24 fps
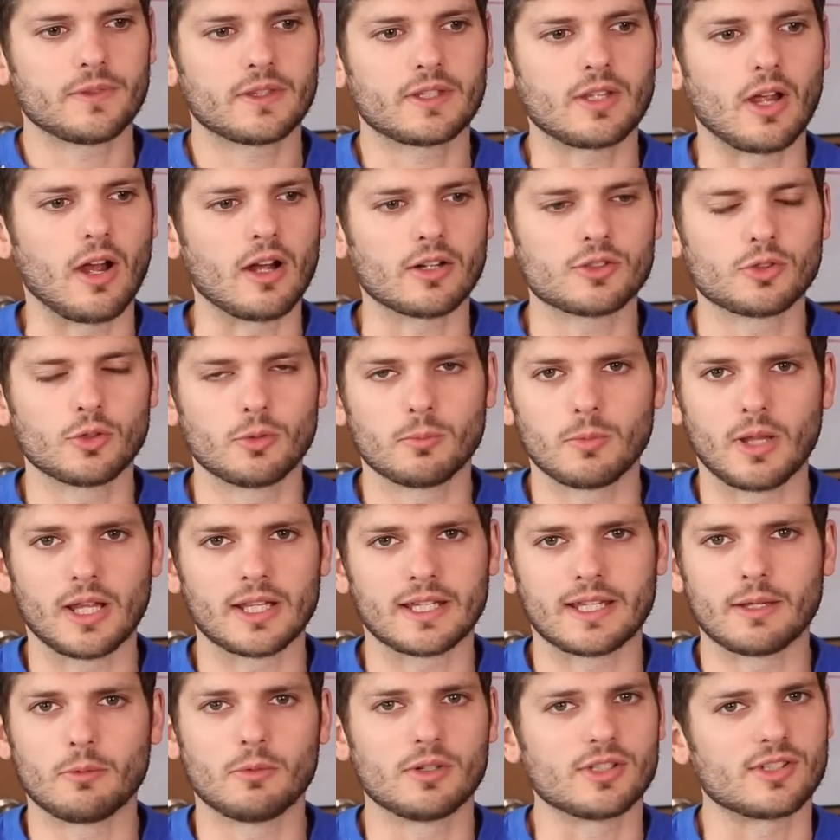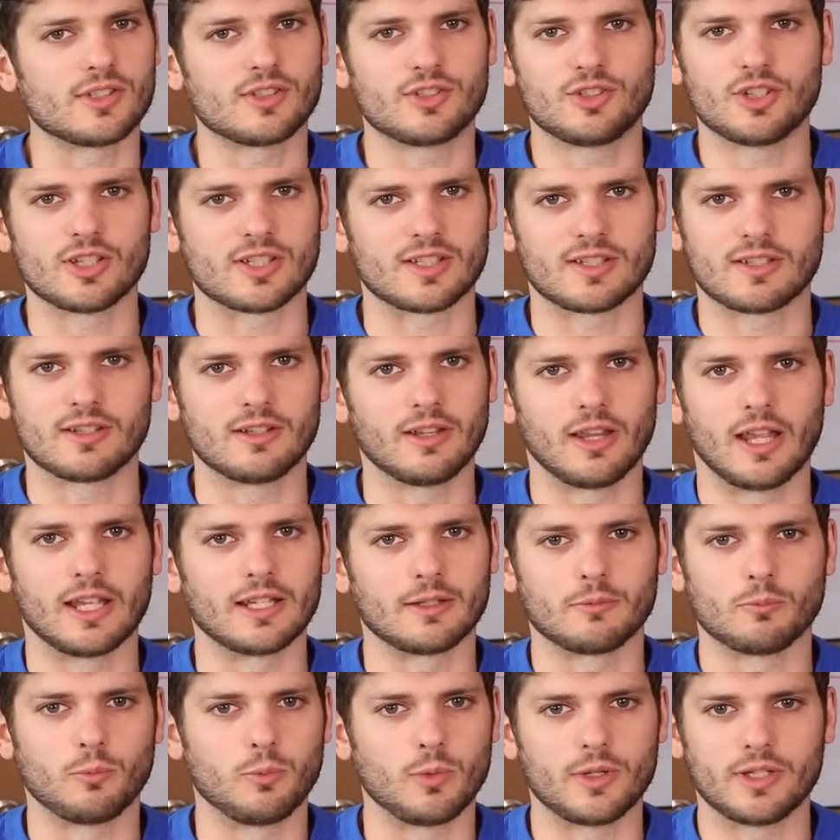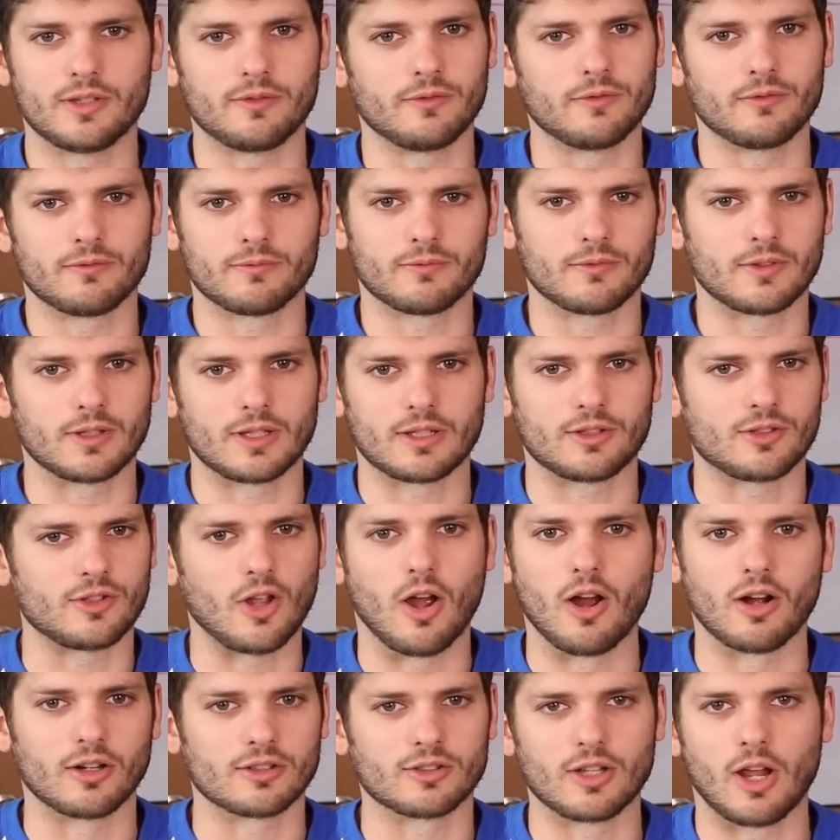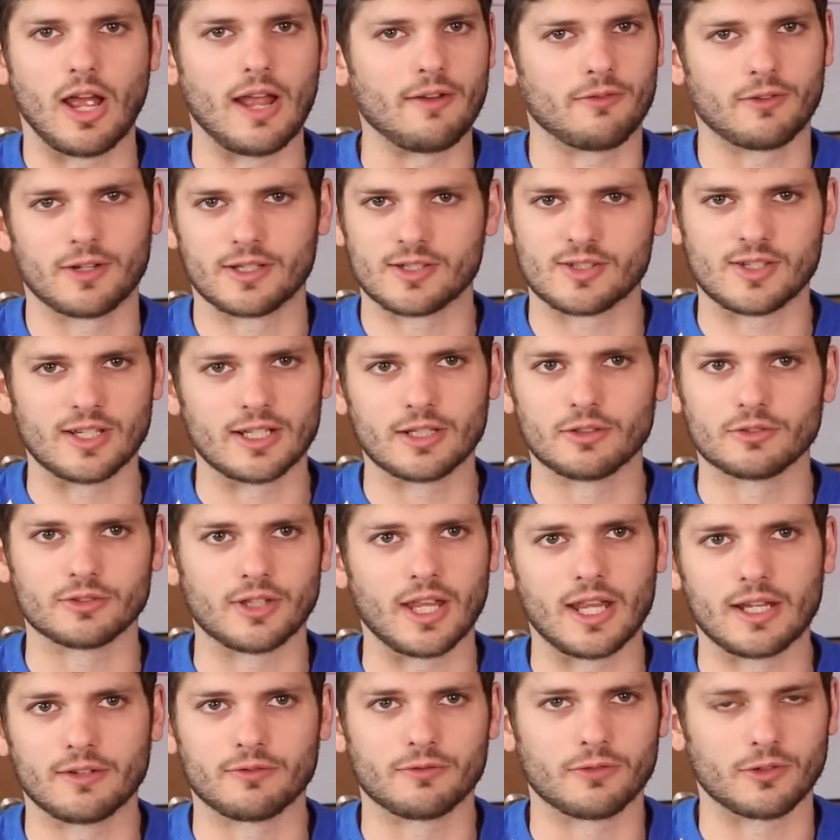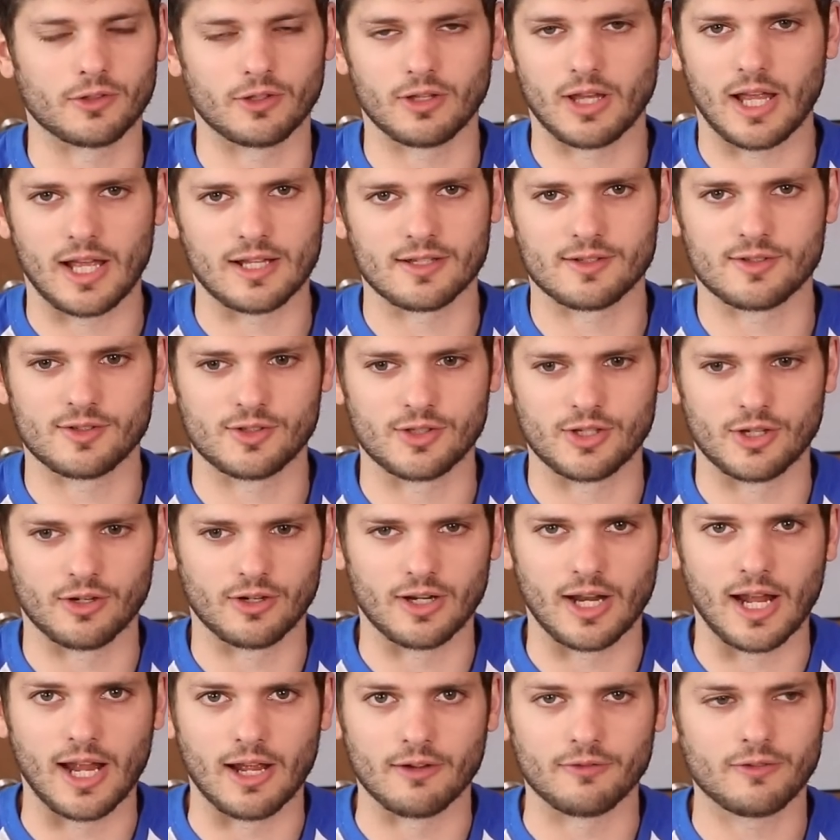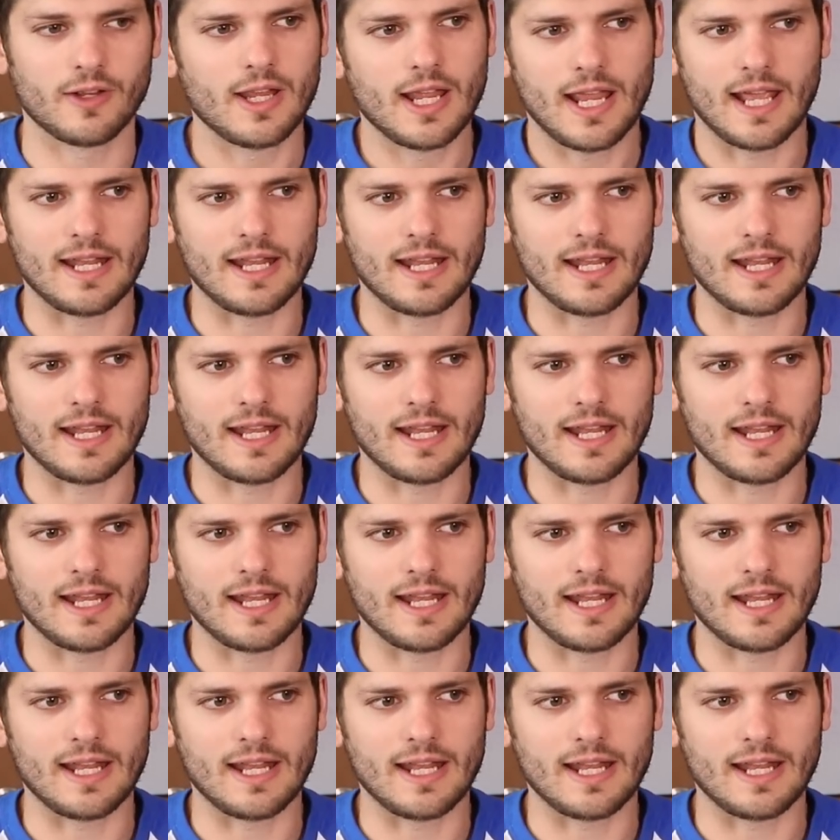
Talked to him like it was just like we talked every single day for the last year and a half.